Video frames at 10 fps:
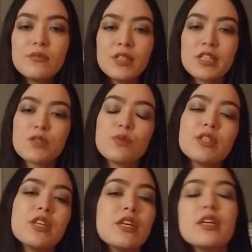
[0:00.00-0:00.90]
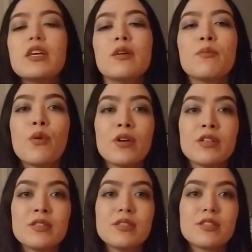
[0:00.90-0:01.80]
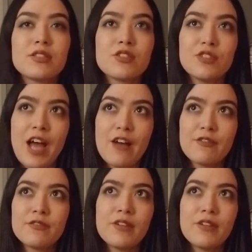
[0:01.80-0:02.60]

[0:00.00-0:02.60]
It's really important to laugh.